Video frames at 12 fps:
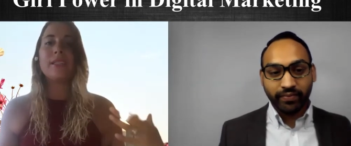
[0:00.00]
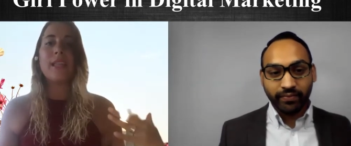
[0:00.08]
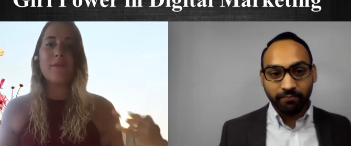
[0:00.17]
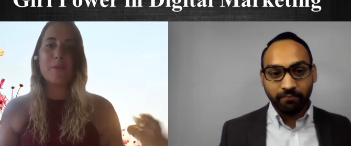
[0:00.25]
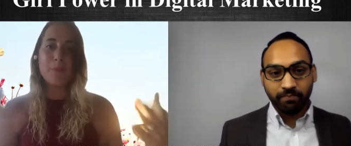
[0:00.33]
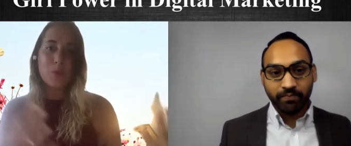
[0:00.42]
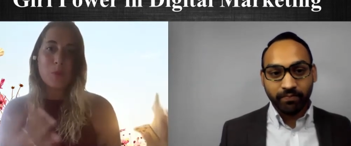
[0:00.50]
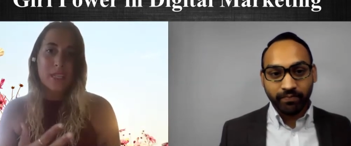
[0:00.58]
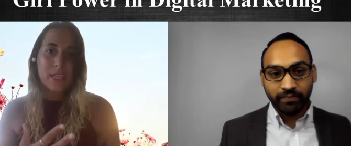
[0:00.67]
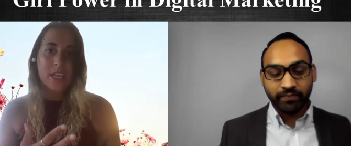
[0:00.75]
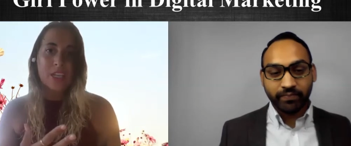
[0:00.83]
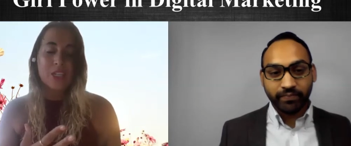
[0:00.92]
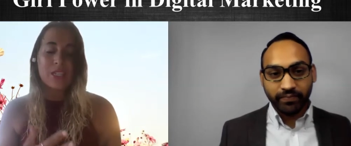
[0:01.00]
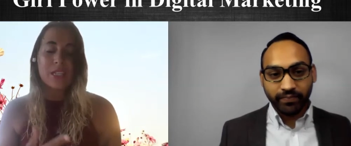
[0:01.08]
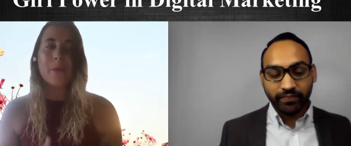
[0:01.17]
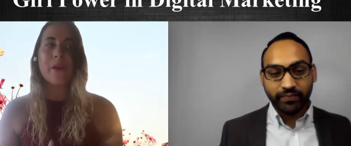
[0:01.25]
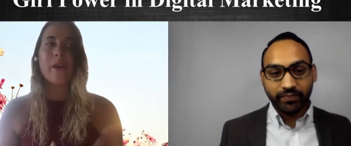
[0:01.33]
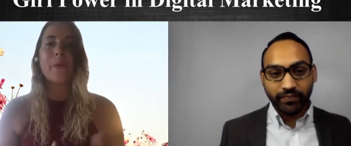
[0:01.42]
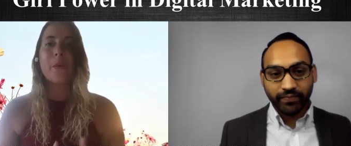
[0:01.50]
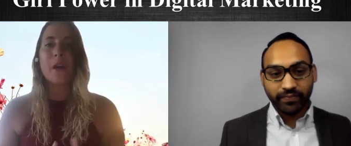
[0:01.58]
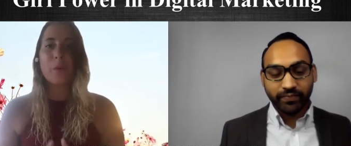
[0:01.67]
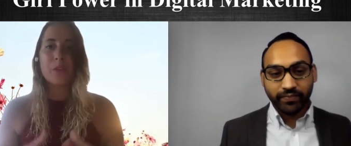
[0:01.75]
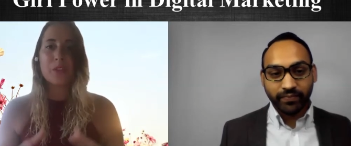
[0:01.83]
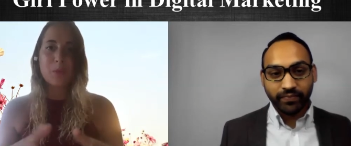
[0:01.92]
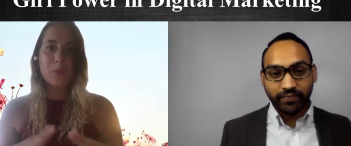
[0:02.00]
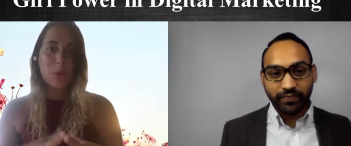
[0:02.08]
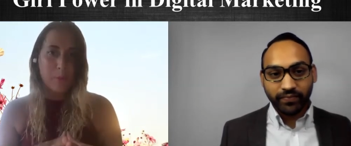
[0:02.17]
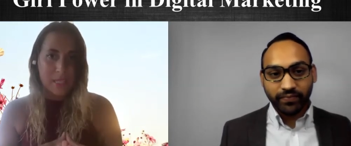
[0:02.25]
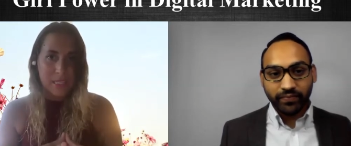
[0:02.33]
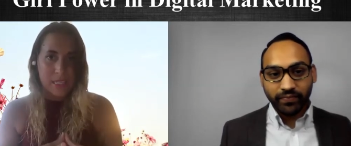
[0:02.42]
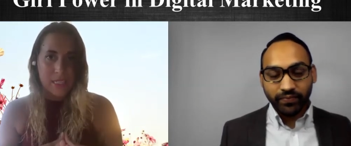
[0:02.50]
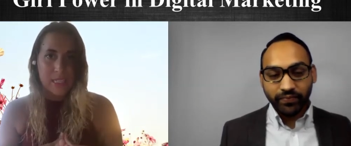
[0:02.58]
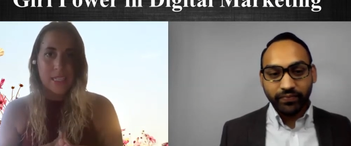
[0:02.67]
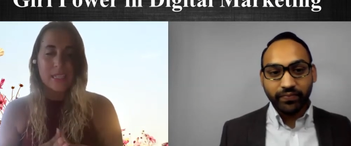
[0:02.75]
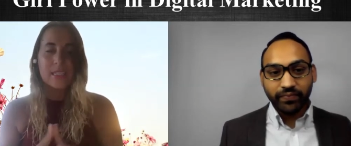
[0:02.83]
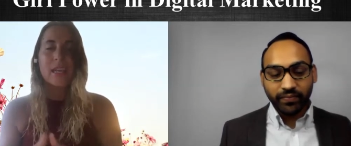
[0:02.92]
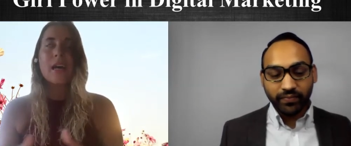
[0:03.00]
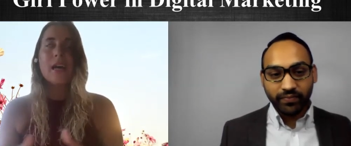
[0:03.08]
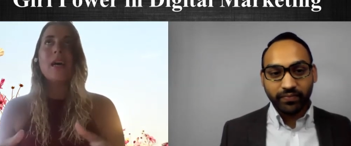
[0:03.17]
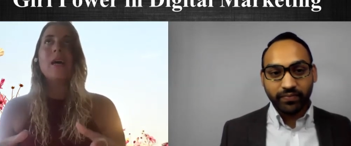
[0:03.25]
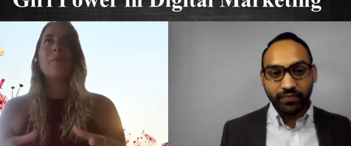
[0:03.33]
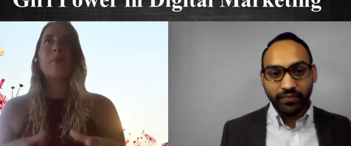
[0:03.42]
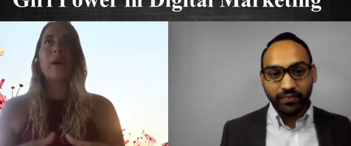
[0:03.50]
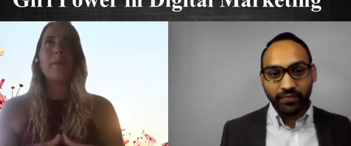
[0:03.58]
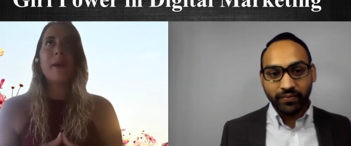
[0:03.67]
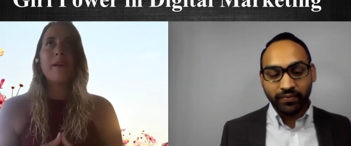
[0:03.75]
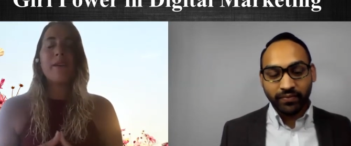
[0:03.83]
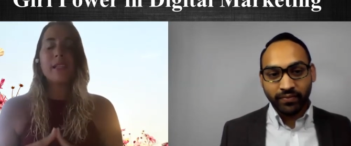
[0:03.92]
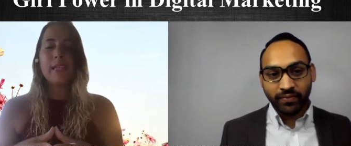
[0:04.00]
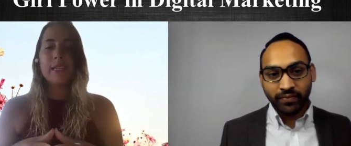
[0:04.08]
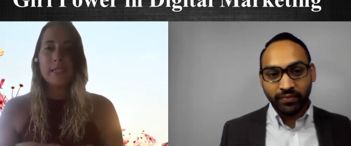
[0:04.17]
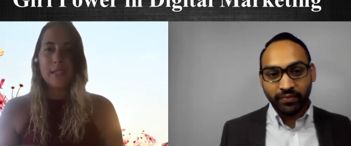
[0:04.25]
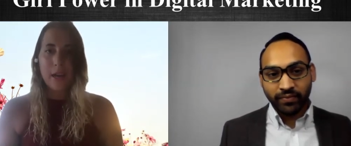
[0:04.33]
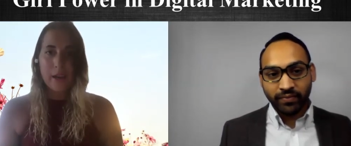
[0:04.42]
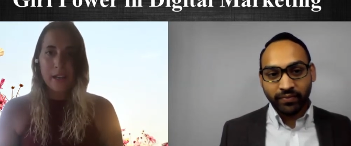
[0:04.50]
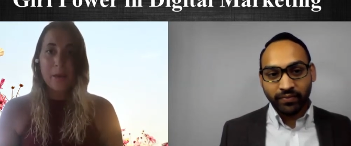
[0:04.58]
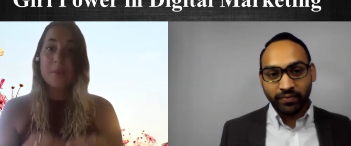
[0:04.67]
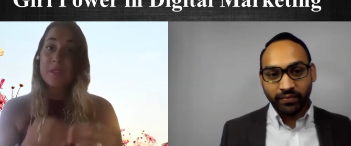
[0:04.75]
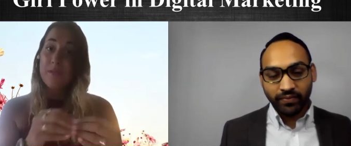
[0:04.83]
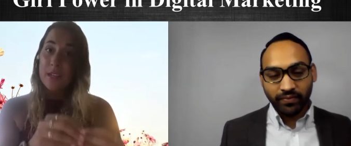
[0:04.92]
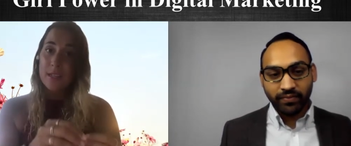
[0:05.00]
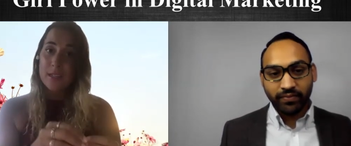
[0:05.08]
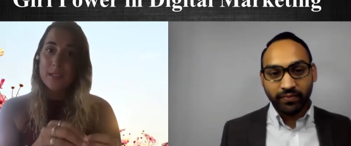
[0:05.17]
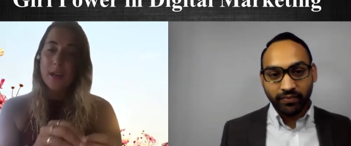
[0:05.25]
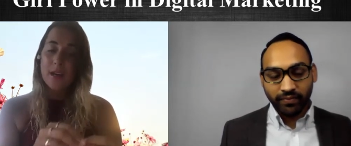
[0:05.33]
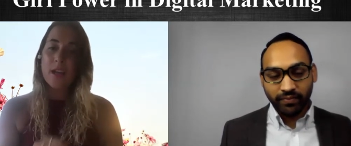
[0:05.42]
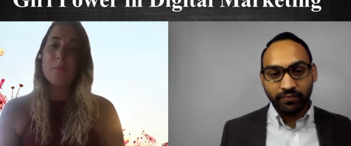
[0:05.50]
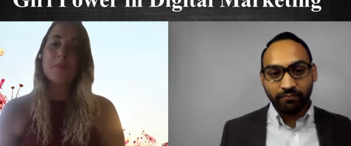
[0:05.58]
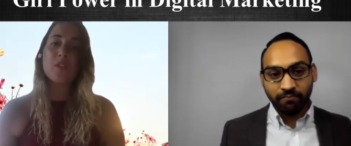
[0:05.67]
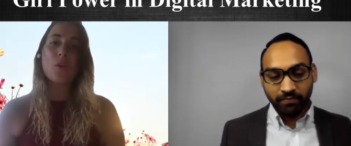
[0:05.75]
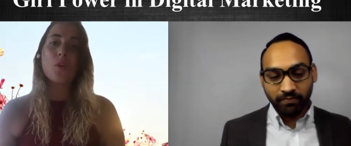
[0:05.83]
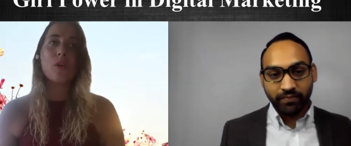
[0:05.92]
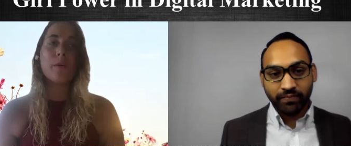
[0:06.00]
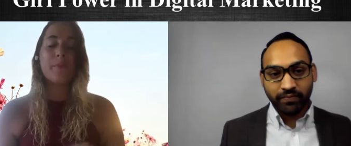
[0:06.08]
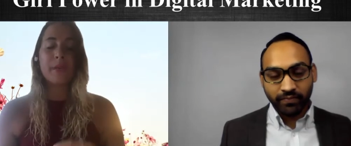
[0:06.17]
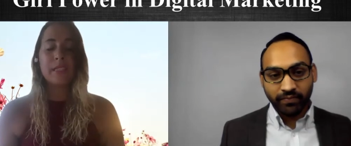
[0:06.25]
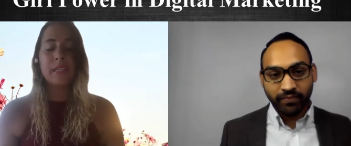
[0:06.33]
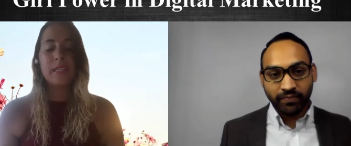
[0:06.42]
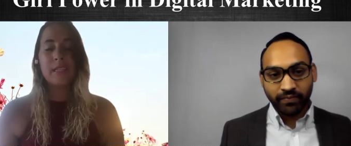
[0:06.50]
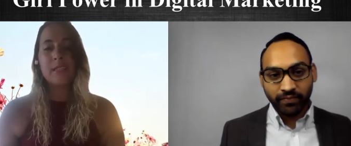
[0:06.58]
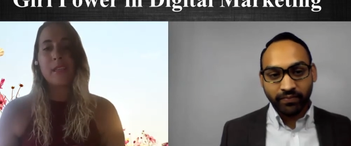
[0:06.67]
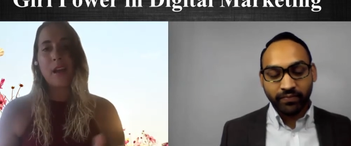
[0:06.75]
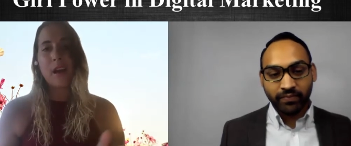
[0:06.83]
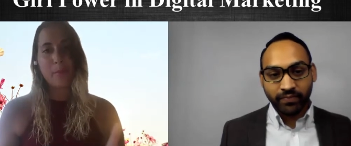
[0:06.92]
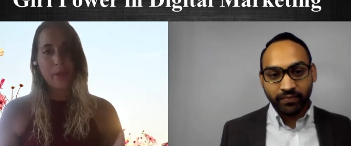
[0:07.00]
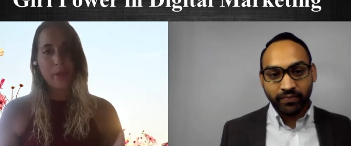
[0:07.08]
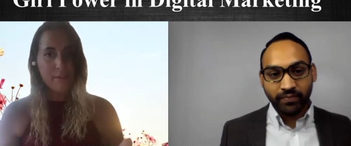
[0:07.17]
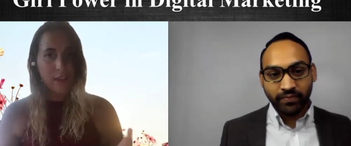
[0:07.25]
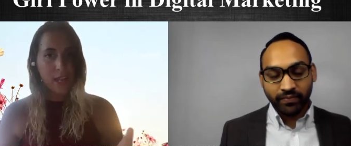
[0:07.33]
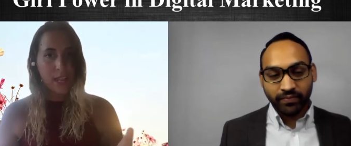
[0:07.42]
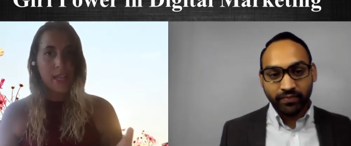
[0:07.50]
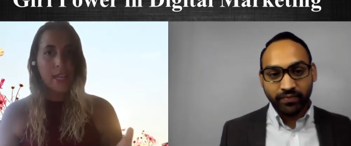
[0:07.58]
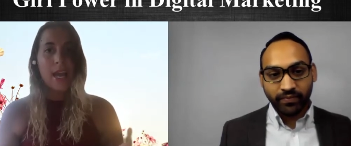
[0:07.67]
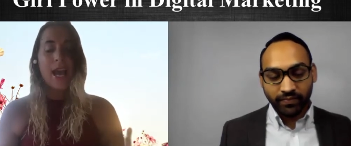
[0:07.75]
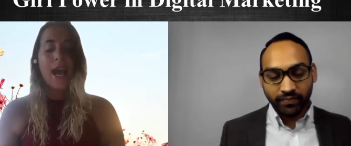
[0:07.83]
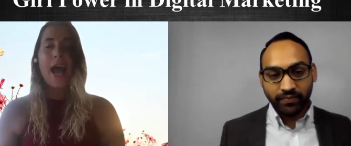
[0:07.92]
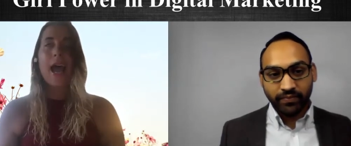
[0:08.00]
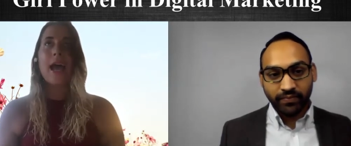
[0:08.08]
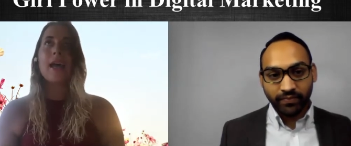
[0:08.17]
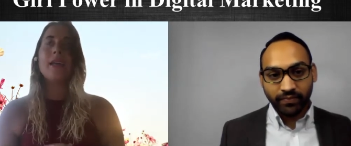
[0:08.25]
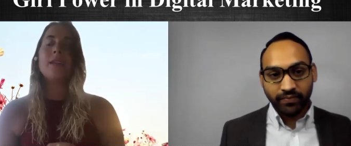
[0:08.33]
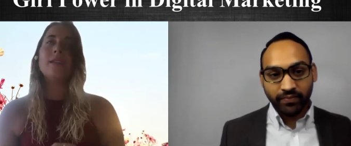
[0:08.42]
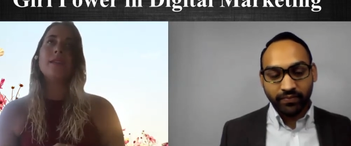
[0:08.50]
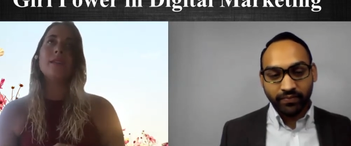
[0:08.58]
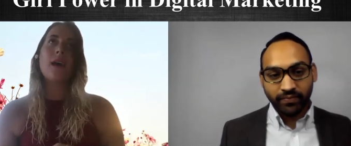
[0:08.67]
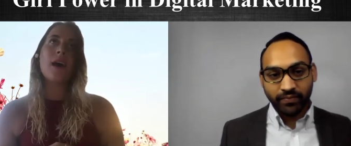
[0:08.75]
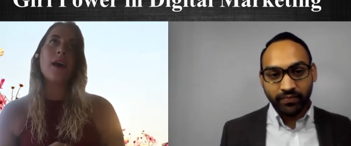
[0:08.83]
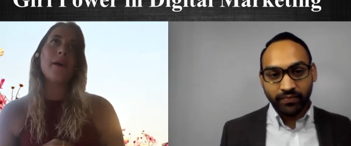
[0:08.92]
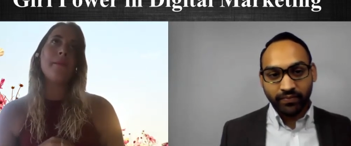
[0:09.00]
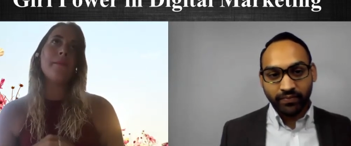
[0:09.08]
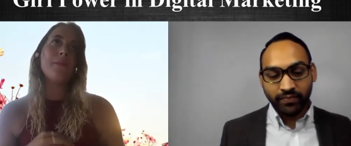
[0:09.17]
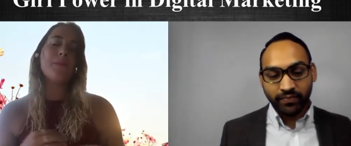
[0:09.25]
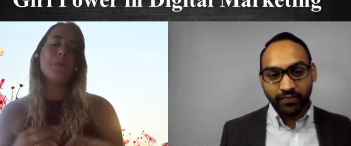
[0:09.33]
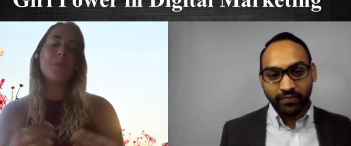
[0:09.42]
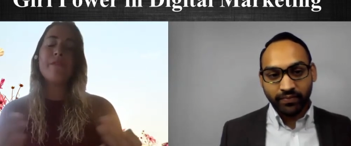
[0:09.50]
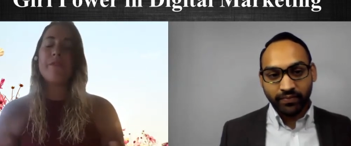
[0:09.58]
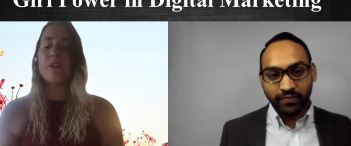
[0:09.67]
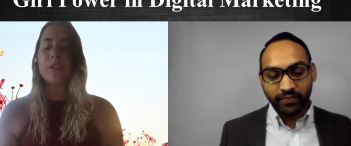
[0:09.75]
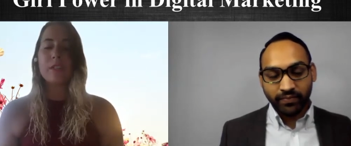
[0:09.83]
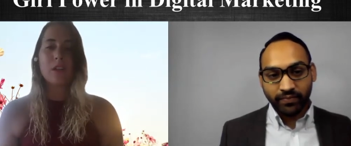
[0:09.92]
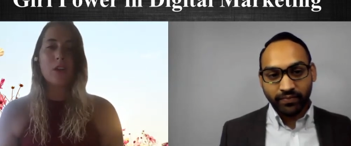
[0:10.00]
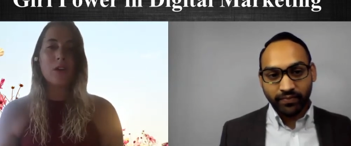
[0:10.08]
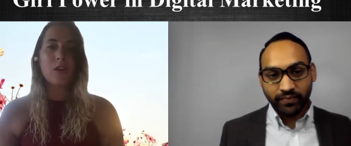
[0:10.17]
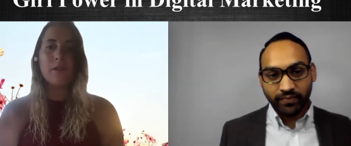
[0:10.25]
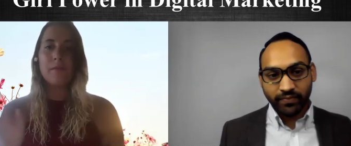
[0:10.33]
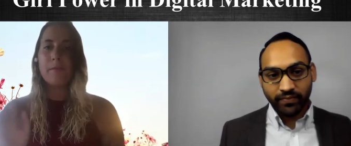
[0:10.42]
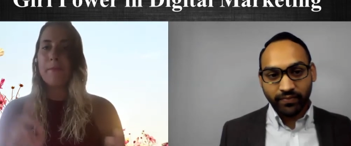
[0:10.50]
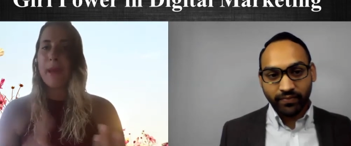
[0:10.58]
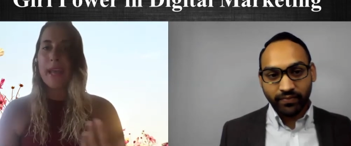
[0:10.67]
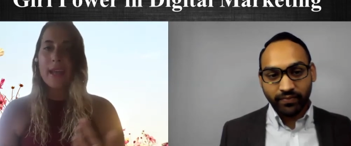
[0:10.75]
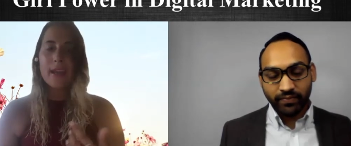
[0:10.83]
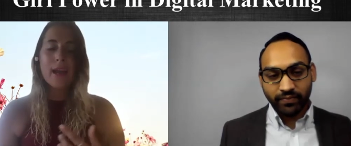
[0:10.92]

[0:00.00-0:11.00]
Speaker 1: have a boutique agency where I work with small businesses, primarily startups, funded startups, or businesses that are pivoting. And um, we focus on paid